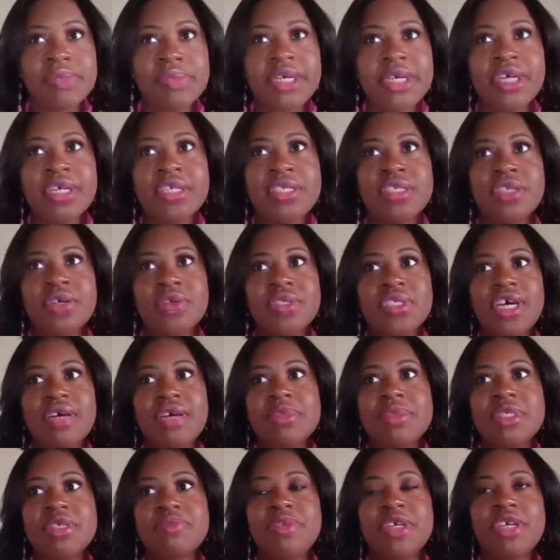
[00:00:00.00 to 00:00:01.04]
because those
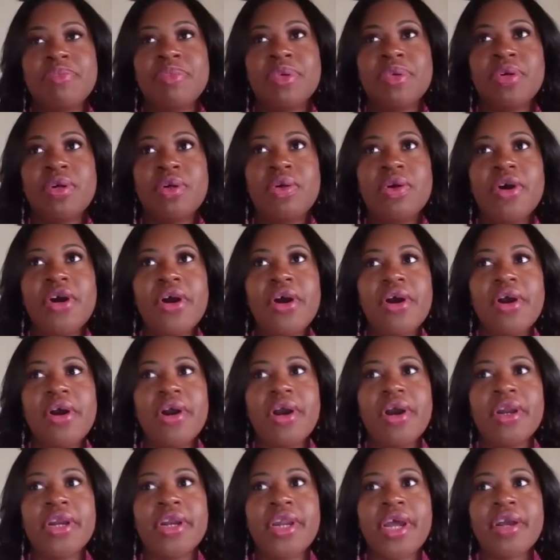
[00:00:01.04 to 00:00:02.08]
types of people
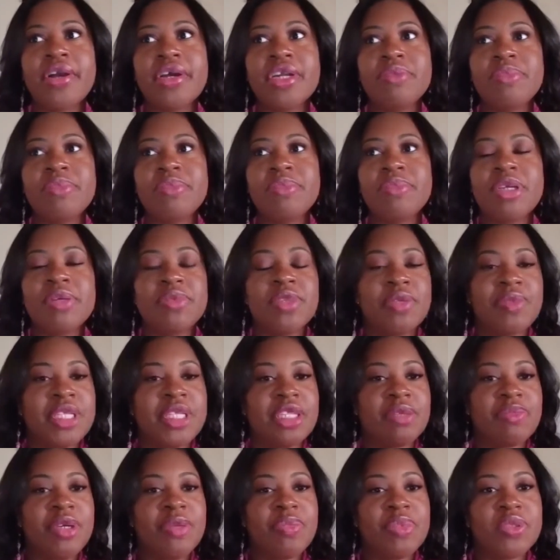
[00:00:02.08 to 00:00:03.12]
are not going to be
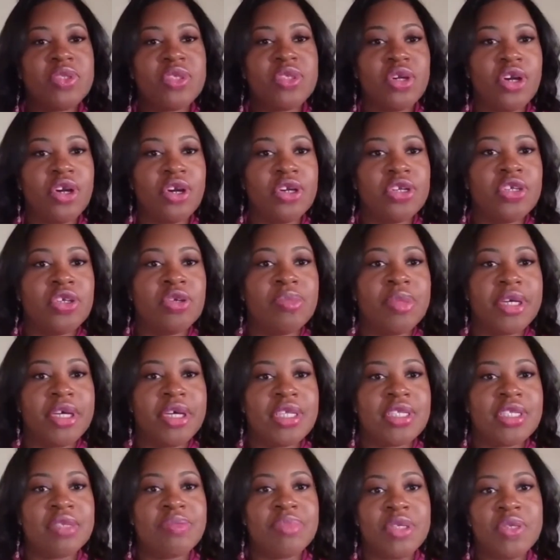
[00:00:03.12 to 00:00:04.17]
the people to hurt you,
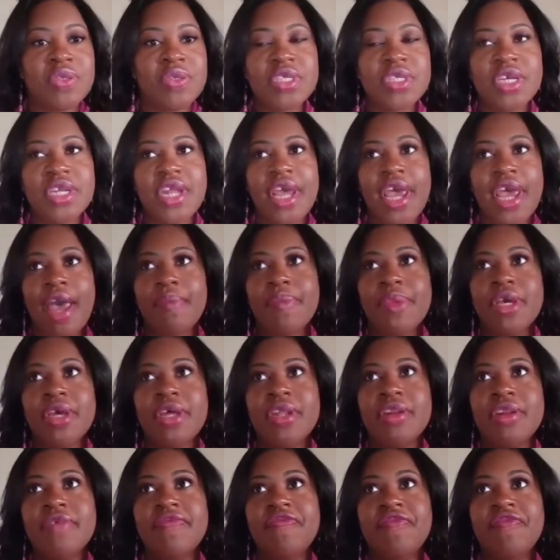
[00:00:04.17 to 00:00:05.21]
because abuse can
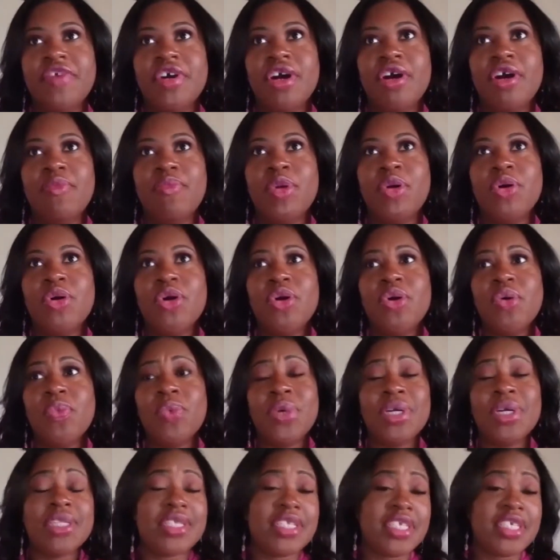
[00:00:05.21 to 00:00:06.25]
happen from
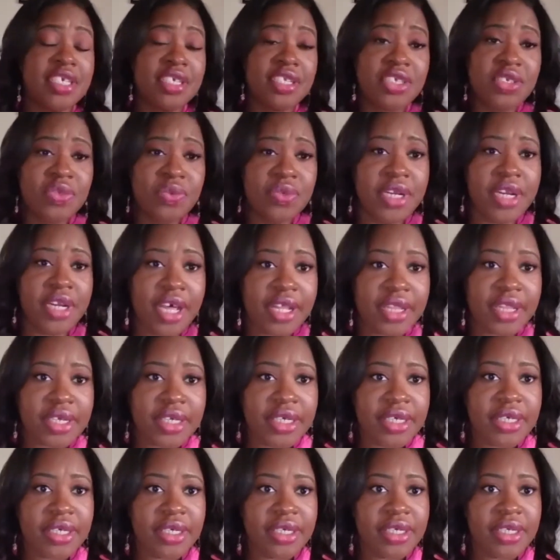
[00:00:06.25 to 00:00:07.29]
one teen to
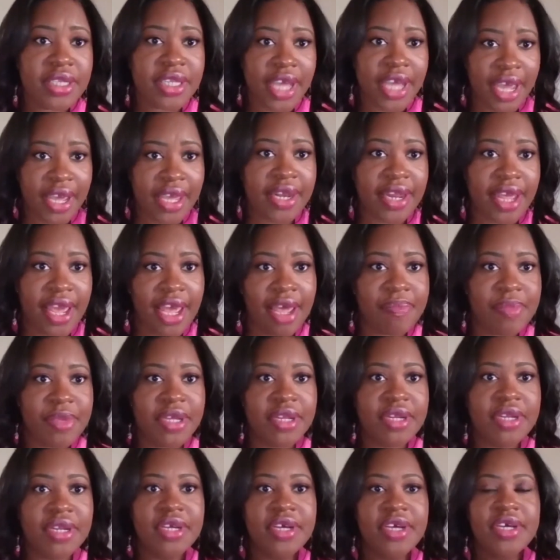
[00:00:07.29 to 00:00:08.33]
another. That can
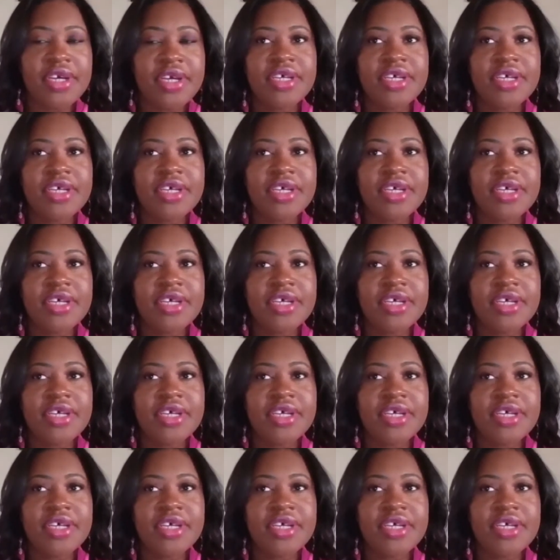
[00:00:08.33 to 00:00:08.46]
happen.